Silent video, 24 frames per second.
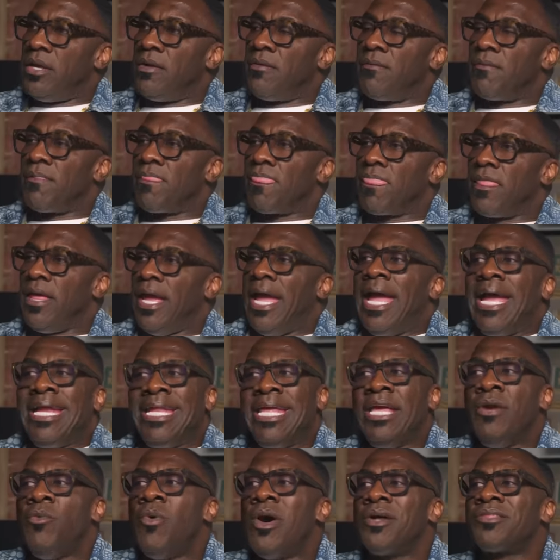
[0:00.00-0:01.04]
Reebok was the right.
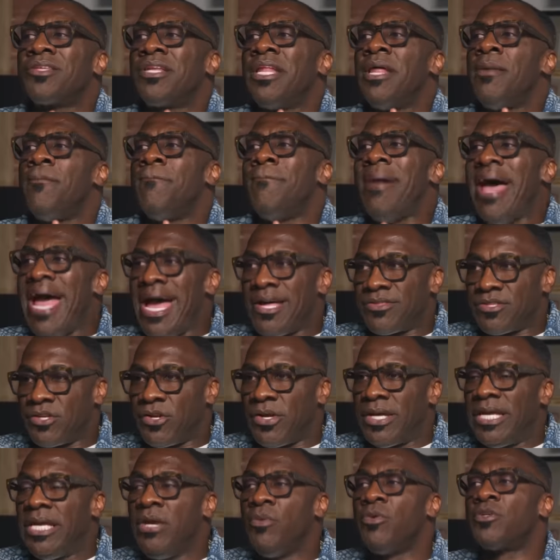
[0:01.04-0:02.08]
And he company. wasn't an
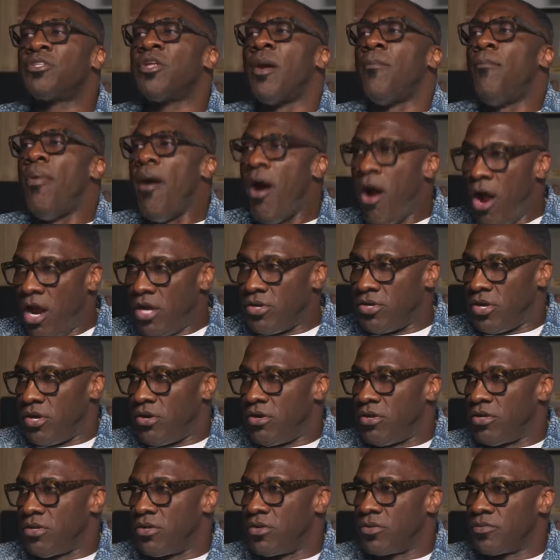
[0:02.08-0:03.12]
ambassador; he was a
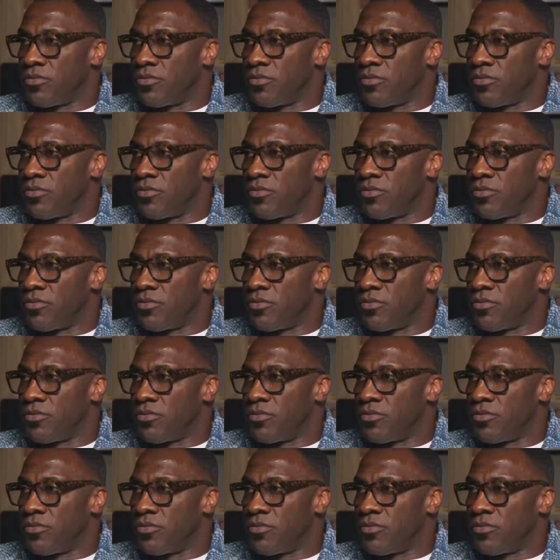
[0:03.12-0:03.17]
partner.